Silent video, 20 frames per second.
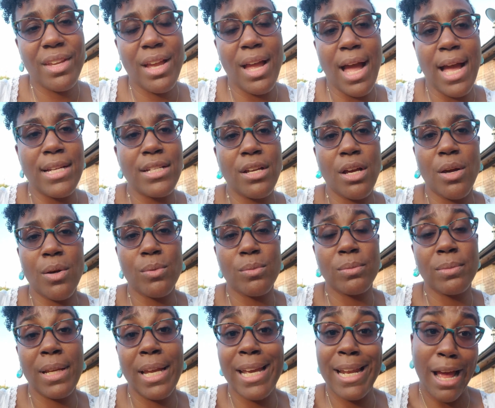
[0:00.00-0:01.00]
I don't.
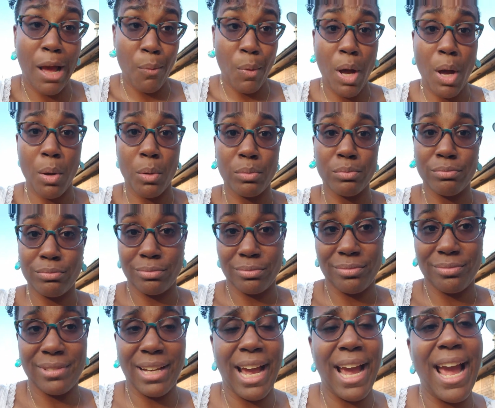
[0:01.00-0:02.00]
And I won't.
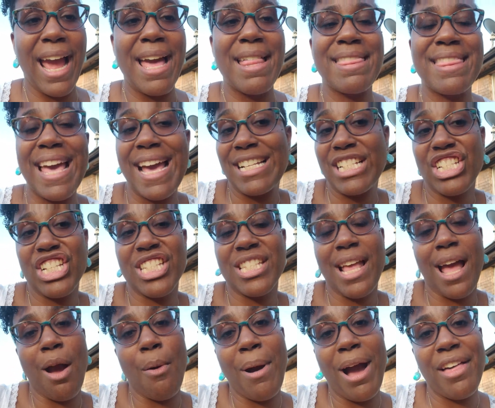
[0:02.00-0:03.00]
That's just
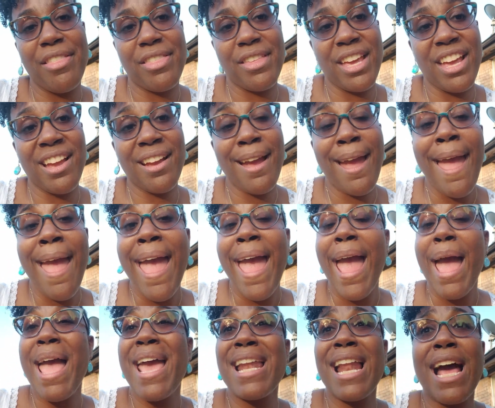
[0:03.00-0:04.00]
how I think.
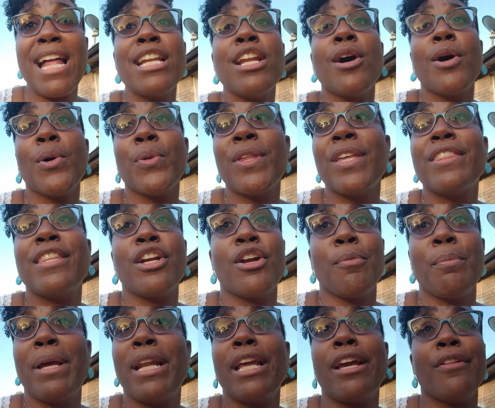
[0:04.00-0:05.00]
And I know that there are
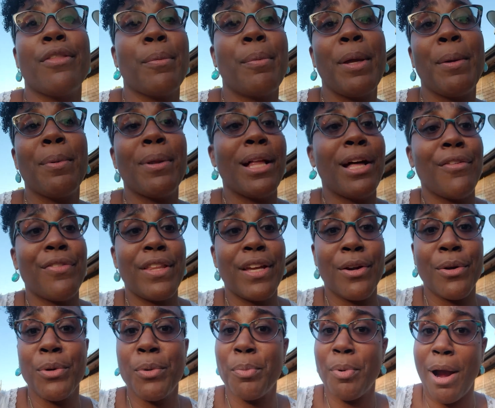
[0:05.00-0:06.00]
many other people out there
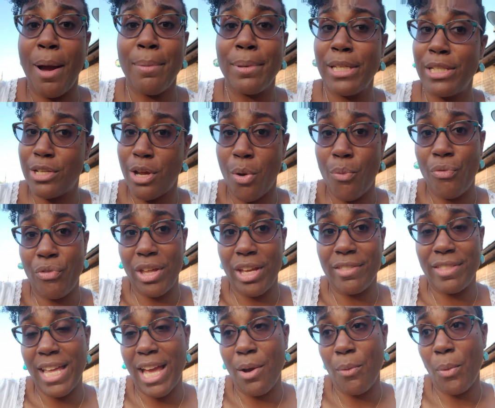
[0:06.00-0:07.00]
who probably don't
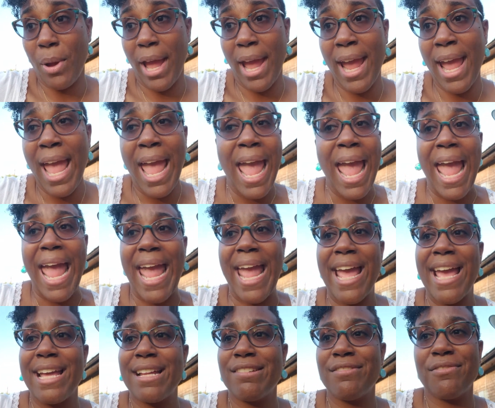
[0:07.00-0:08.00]
think that way
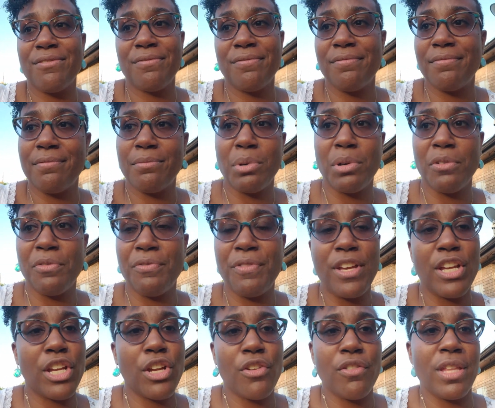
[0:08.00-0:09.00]
and will
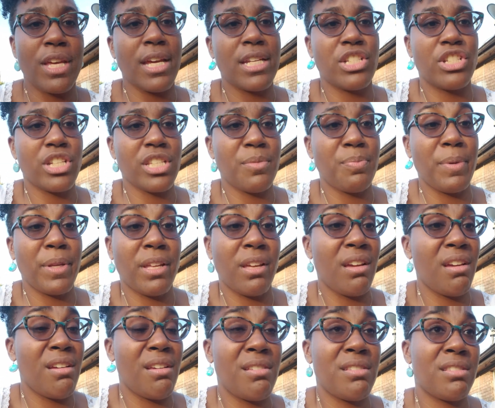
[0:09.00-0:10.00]
figure that just
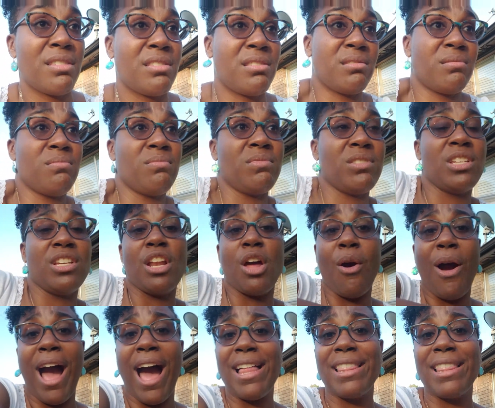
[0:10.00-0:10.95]
because, you know, I